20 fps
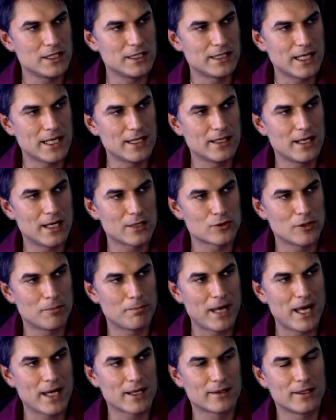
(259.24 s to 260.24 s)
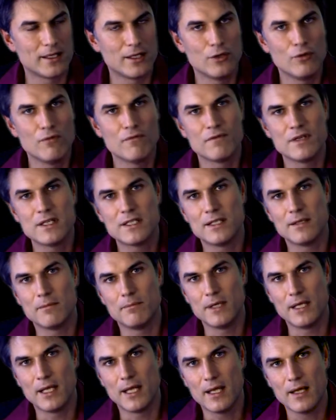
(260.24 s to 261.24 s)
These energetic phases,
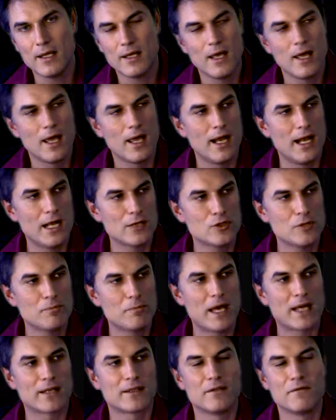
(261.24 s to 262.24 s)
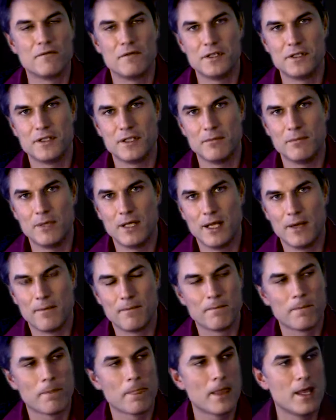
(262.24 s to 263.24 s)
or 5 elements,
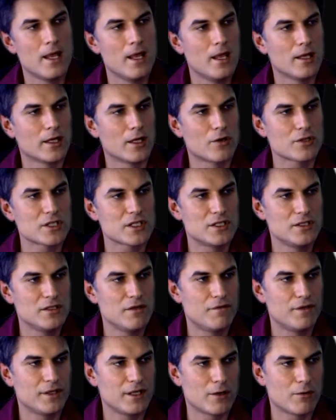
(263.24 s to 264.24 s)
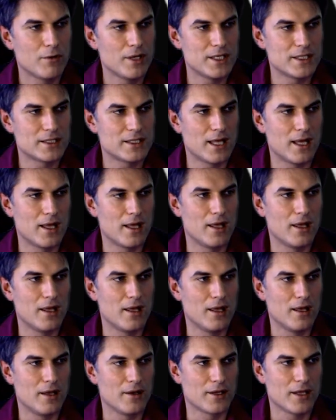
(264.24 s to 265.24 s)
determined by a convention done by
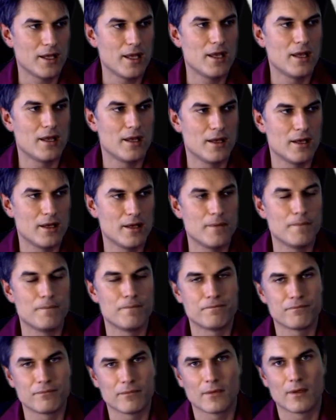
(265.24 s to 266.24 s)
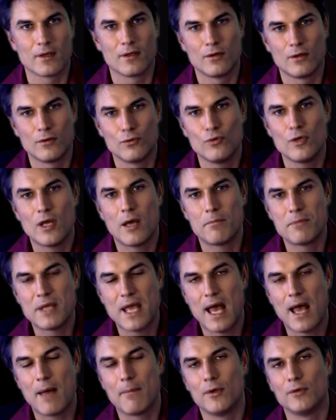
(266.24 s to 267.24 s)
Chinese sages, express
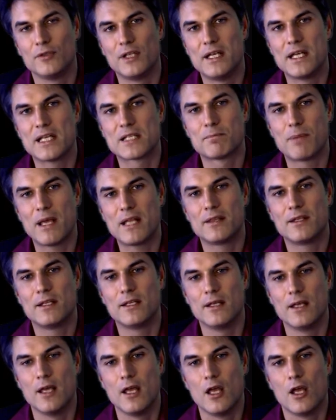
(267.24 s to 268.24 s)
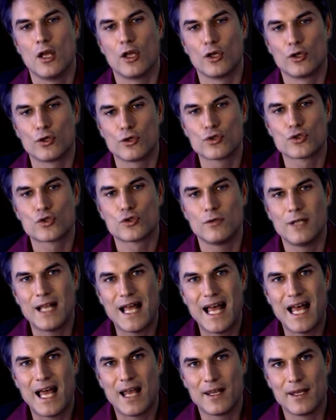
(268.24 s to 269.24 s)
the vital cycle around
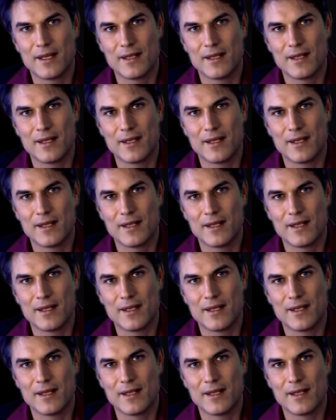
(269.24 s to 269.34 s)
us.